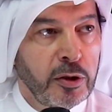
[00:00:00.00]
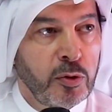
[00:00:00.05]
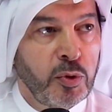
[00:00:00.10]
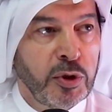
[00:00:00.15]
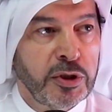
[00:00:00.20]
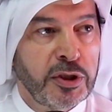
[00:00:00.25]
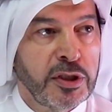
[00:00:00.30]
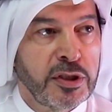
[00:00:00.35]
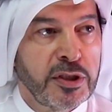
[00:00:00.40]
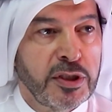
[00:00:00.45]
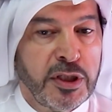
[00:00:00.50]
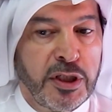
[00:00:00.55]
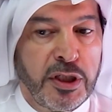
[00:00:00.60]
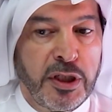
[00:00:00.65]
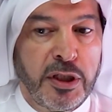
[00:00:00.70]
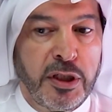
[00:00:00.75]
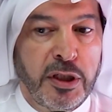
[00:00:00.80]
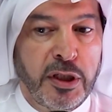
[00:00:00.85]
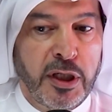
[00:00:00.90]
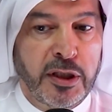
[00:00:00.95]
What is
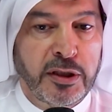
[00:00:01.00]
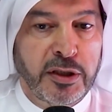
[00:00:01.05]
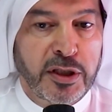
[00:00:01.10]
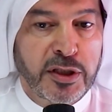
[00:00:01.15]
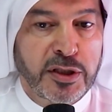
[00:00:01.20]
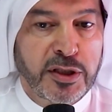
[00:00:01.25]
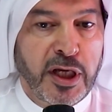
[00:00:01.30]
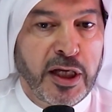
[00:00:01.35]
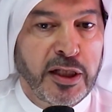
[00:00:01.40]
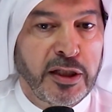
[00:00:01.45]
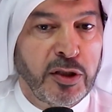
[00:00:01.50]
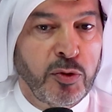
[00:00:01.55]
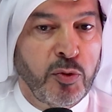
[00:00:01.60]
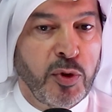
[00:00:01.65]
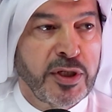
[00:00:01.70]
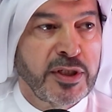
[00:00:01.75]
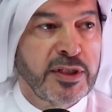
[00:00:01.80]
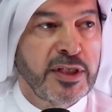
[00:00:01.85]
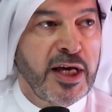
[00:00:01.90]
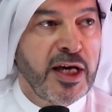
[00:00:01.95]
the understanding?
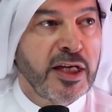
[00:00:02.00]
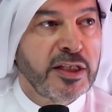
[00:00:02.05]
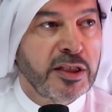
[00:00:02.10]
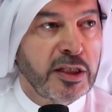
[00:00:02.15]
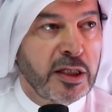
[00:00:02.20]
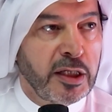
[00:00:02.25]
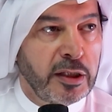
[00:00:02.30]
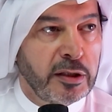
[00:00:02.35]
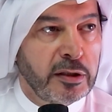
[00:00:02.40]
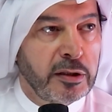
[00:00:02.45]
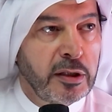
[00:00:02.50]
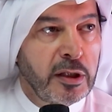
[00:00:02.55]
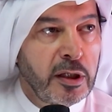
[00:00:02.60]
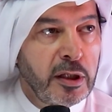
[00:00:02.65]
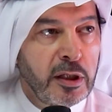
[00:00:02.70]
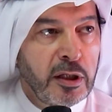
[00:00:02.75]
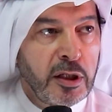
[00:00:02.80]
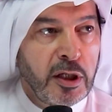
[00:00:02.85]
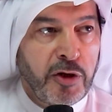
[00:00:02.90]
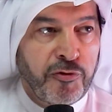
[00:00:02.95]
What is the etiquette?
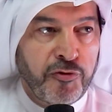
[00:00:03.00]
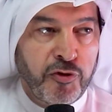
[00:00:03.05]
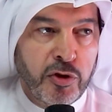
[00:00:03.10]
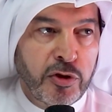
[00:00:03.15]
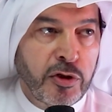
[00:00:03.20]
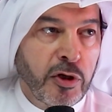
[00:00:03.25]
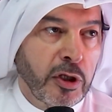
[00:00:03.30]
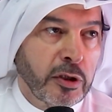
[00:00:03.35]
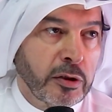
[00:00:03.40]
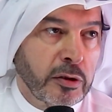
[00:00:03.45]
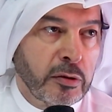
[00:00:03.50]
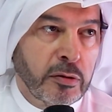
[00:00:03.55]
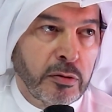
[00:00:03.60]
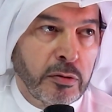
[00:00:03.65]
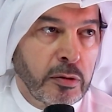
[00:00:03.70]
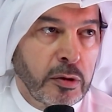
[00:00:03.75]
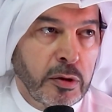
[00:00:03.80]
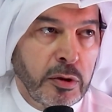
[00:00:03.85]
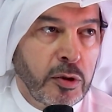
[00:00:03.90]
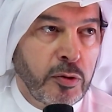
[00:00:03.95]
If you don't,
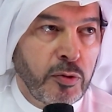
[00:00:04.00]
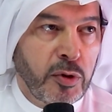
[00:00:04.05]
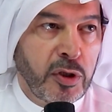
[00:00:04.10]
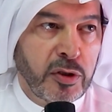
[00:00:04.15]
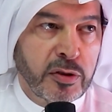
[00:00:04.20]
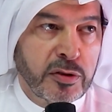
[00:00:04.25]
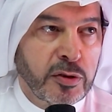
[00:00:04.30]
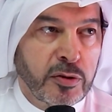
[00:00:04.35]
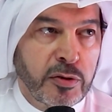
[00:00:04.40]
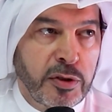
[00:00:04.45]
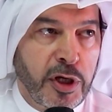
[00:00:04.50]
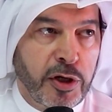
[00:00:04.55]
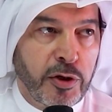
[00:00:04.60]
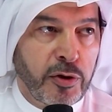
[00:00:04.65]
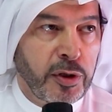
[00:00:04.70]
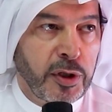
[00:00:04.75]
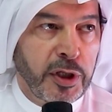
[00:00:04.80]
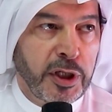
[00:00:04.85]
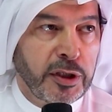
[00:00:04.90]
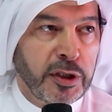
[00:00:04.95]
you will sooner
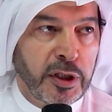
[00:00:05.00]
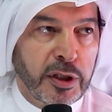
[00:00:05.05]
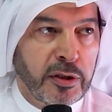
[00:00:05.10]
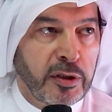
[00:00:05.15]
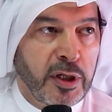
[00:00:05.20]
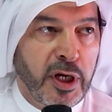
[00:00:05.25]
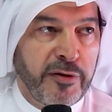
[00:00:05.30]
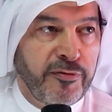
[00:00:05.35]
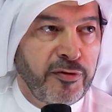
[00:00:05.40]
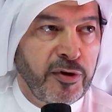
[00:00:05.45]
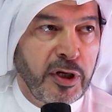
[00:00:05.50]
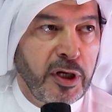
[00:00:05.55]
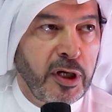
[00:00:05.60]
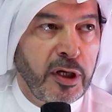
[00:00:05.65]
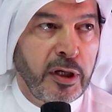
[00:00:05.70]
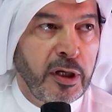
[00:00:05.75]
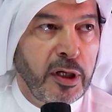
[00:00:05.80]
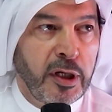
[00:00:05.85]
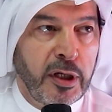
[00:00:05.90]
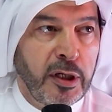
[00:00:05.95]
or later have
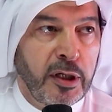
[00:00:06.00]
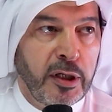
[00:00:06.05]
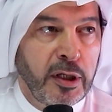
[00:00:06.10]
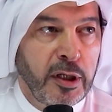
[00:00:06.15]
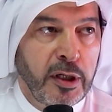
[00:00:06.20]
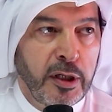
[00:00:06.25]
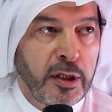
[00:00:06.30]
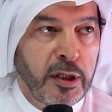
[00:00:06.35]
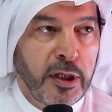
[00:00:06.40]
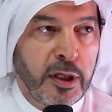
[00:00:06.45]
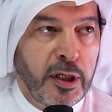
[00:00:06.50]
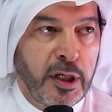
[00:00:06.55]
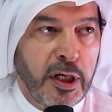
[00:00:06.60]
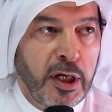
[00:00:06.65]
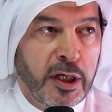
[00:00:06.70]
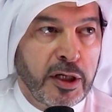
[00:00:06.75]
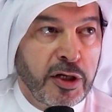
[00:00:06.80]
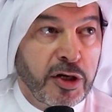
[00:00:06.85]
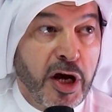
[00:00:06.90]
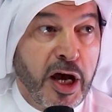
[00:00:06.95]
a
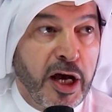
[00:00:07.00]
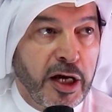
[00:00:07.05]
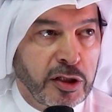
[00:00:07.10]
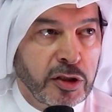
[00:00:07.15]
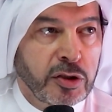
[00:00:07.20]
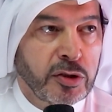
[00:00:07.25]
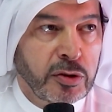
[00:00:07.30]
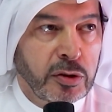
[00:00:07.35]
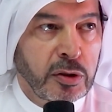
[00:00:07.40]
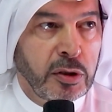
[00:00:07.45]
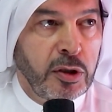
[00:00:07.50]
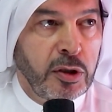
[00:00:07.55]
crash